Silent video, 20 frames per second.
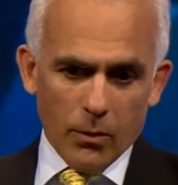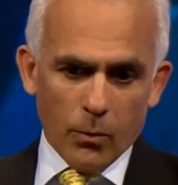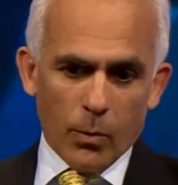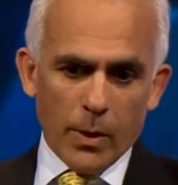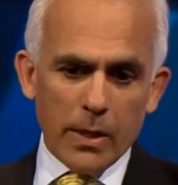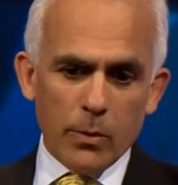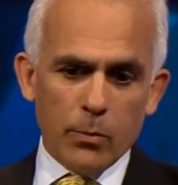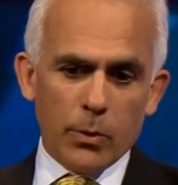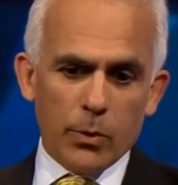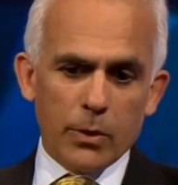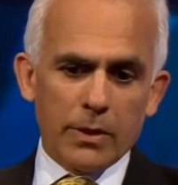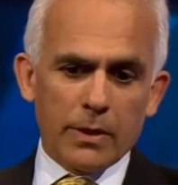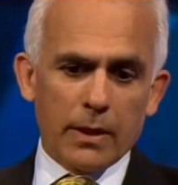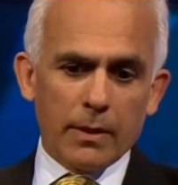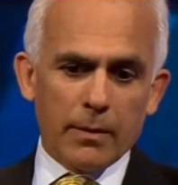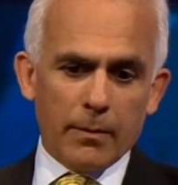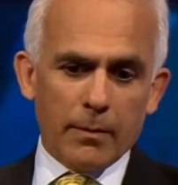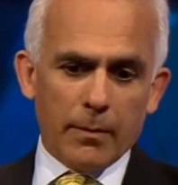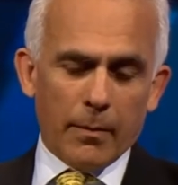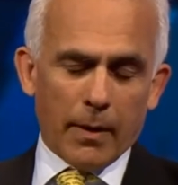we would,
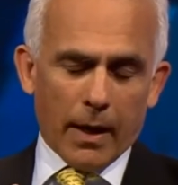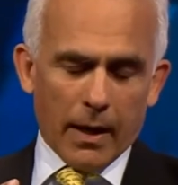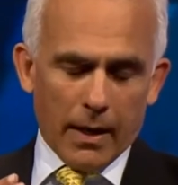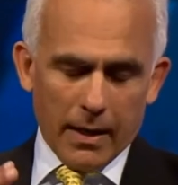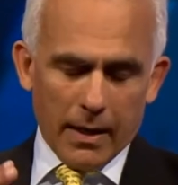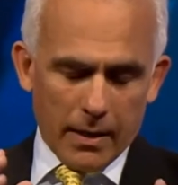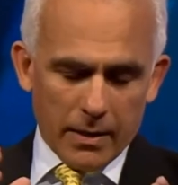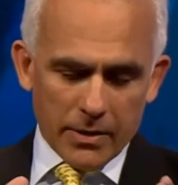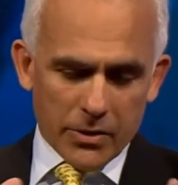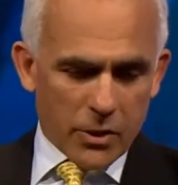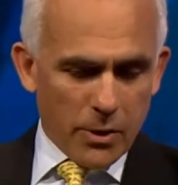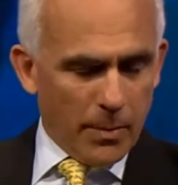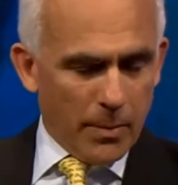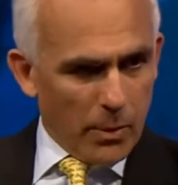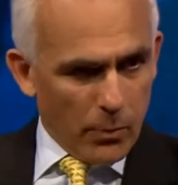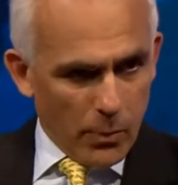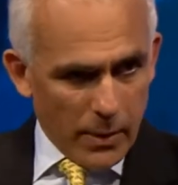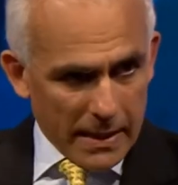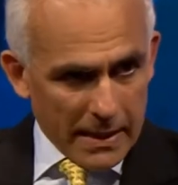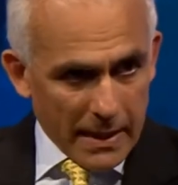
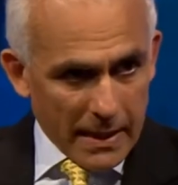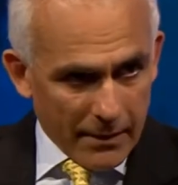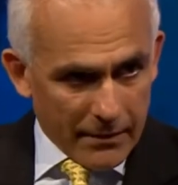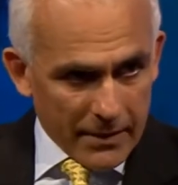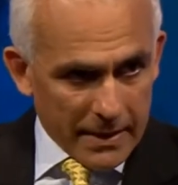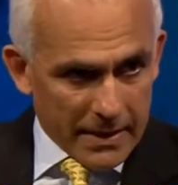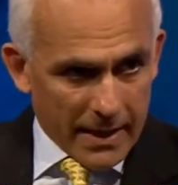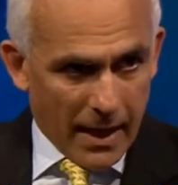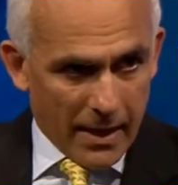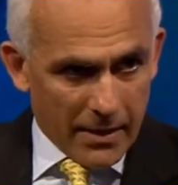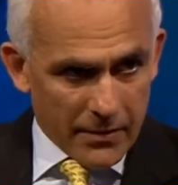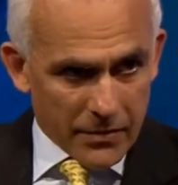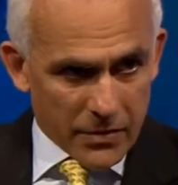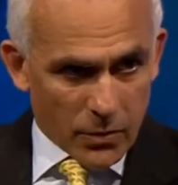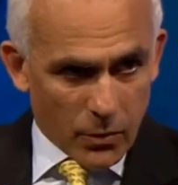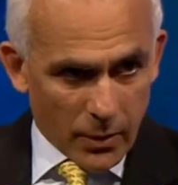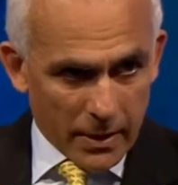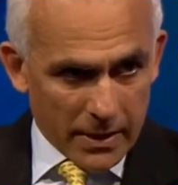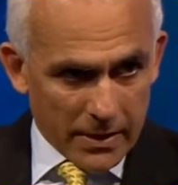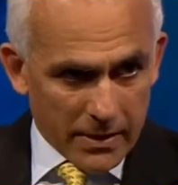assuming we levy tariffs
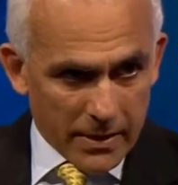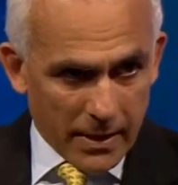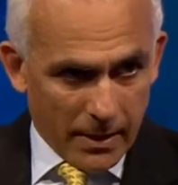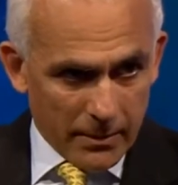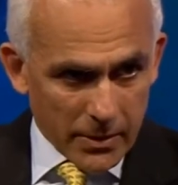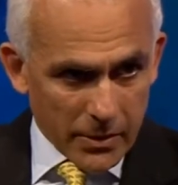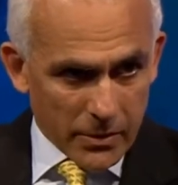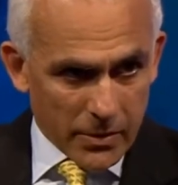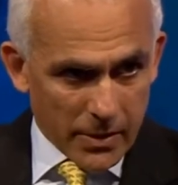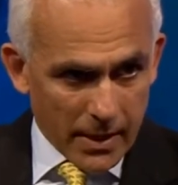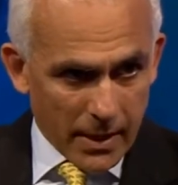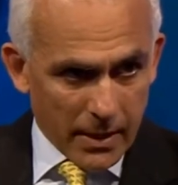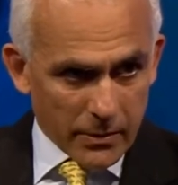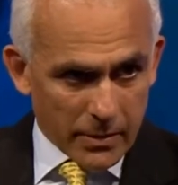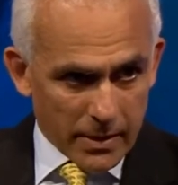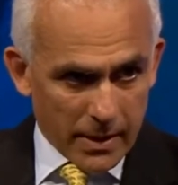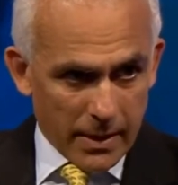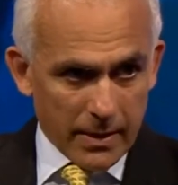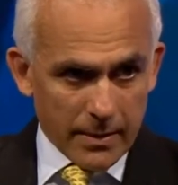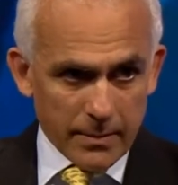according to WTO
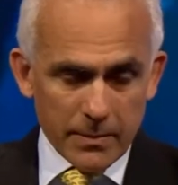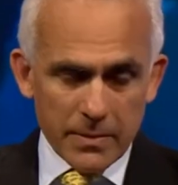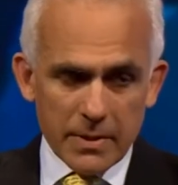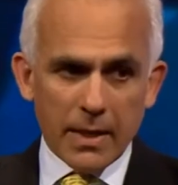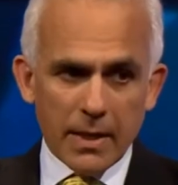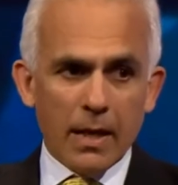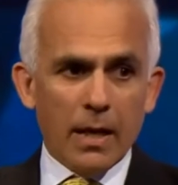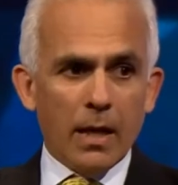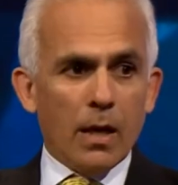terms,